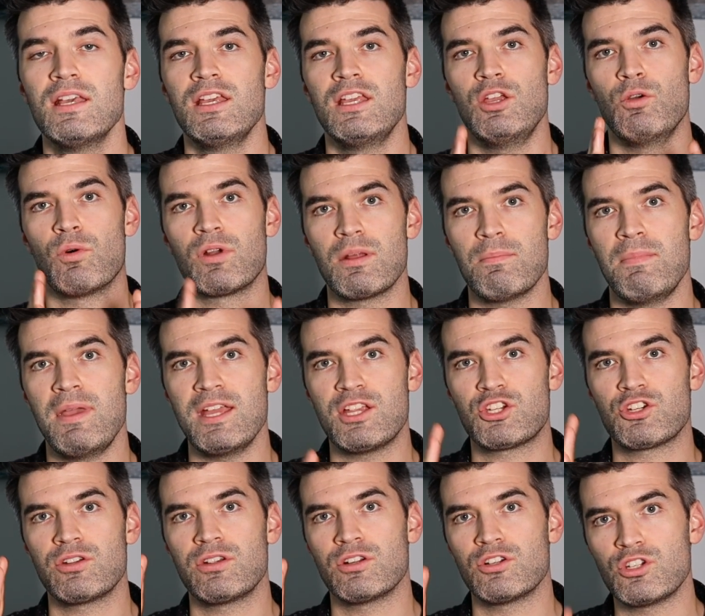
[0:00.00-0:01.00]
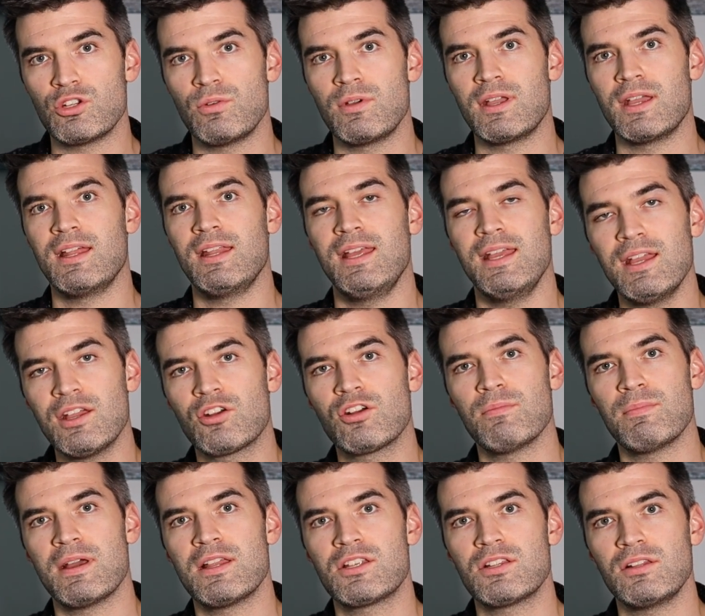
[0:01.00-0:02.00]
You want to make sure you're doing it
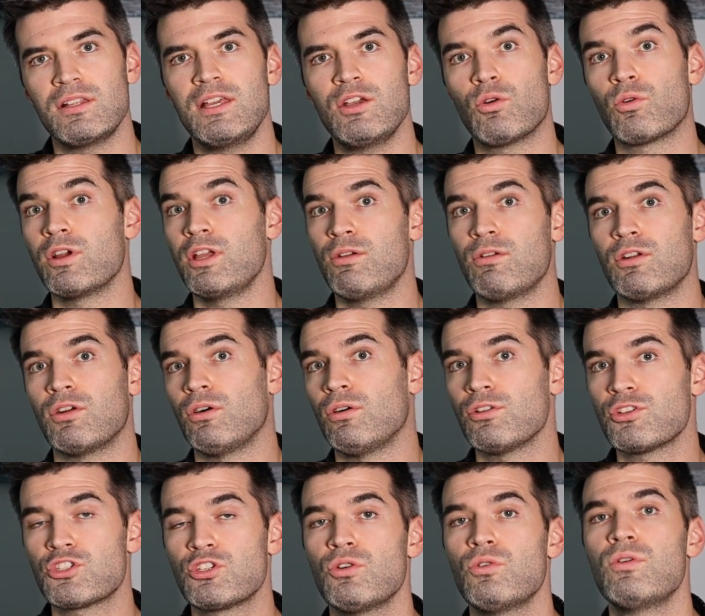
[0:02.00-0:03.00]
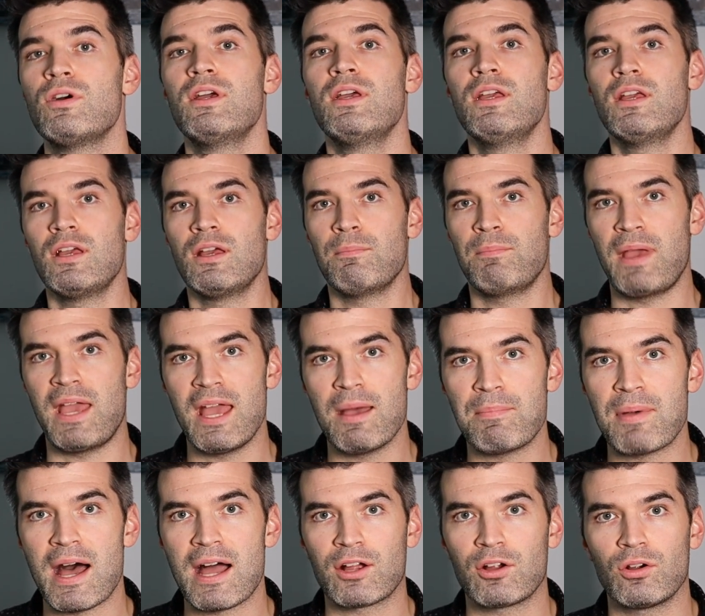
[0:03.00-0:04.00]
incrementally, or you can also pay it
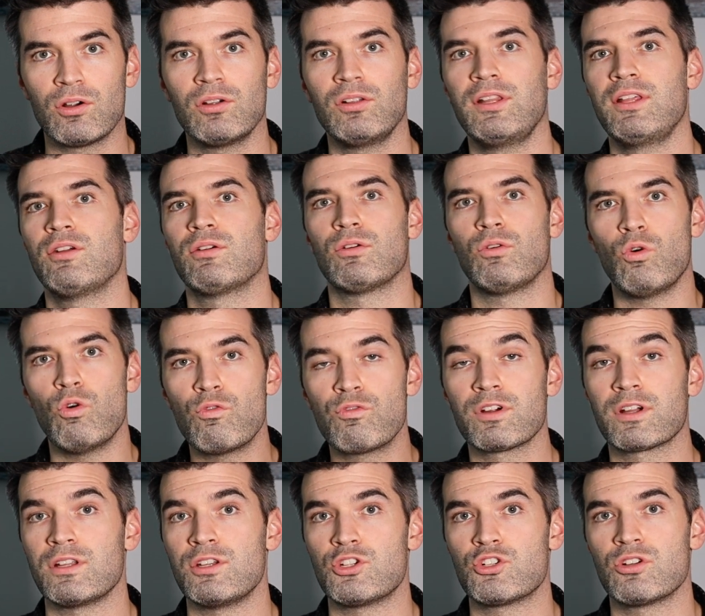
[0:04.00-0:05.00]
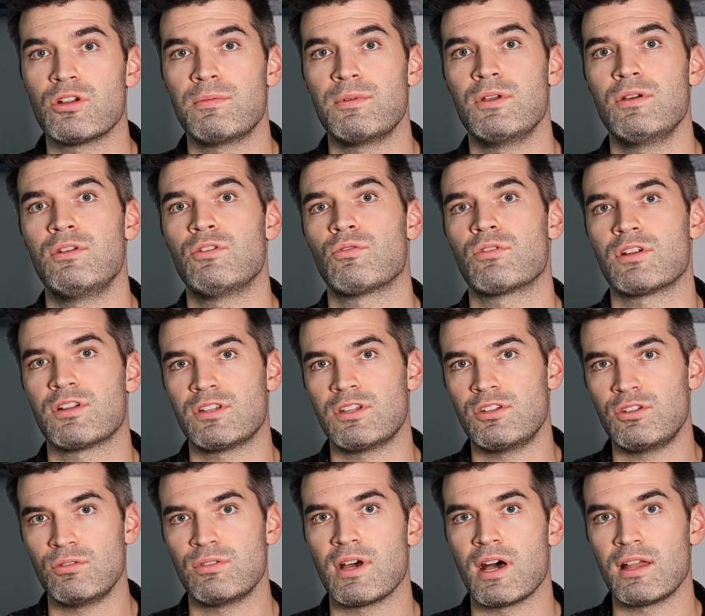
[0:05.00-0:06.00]
back early or over contribute in order to
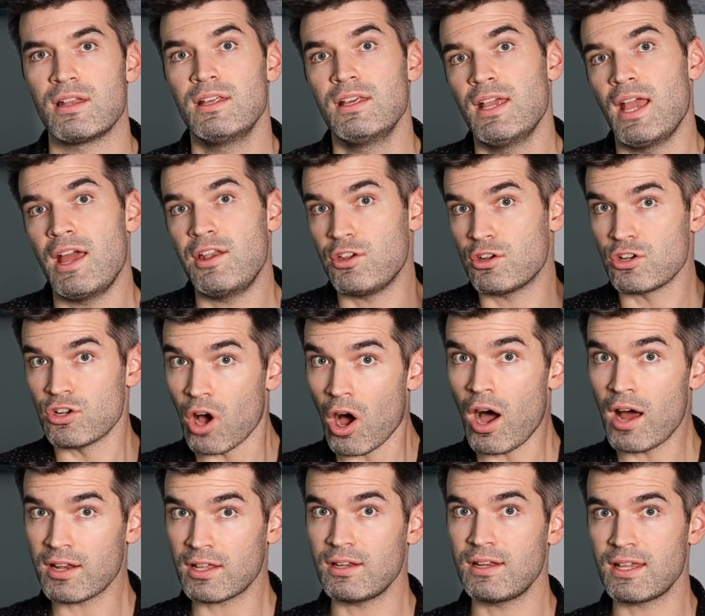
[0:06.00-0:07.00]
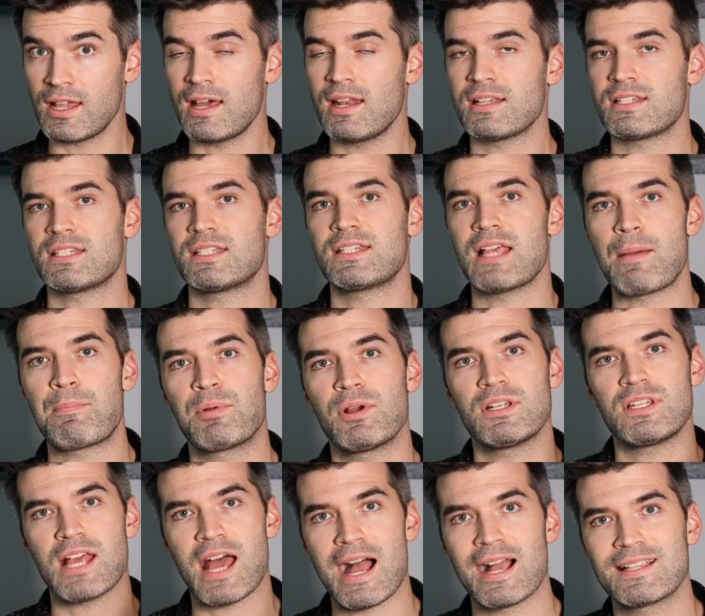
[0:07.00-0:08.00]
do that. And you're not going to get a separate
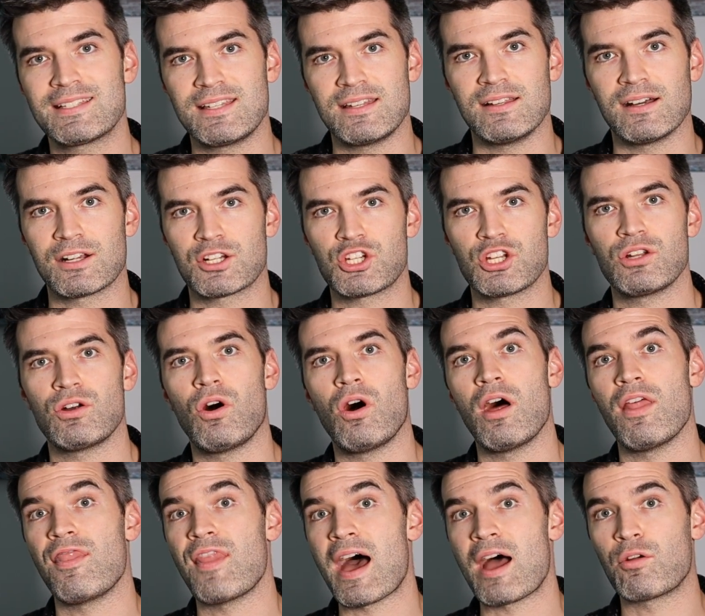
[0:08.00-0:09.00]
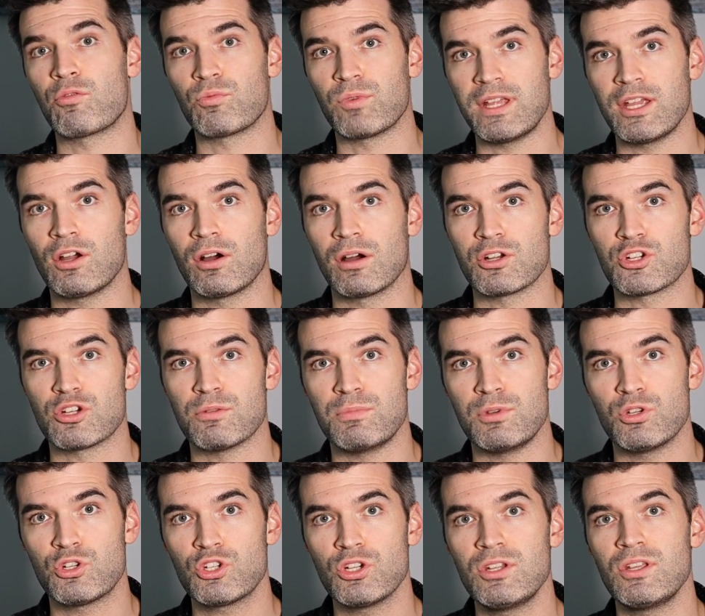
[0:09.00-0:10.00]
tax deduction on that
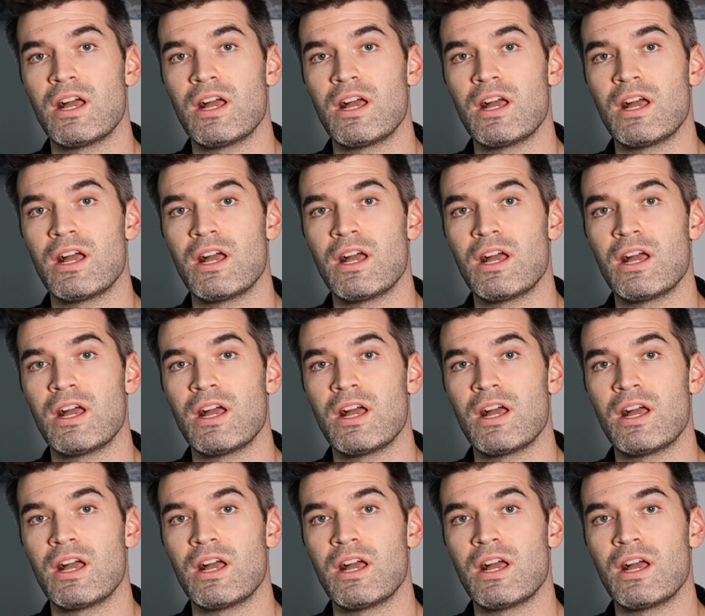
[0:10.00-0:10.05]
recontribution.